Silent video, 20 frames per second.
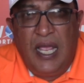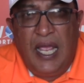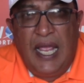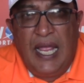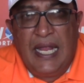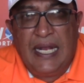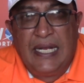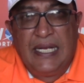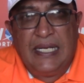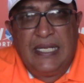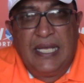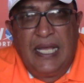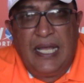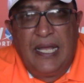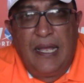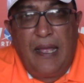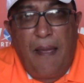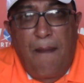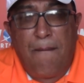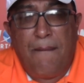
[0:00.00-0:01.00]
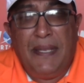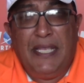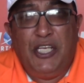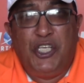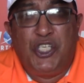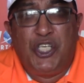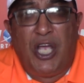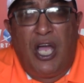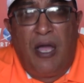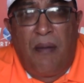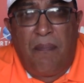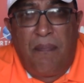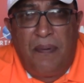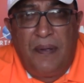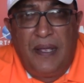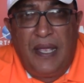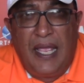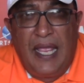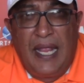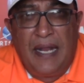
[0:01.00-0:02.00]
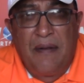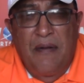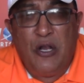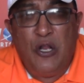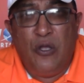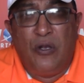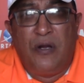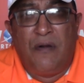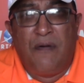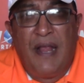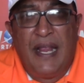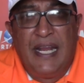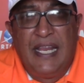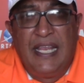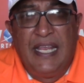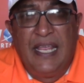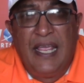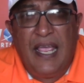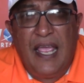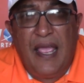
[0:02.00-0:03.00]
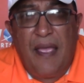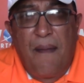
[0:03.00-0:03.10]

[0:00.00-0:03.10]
and be sharp and look ready,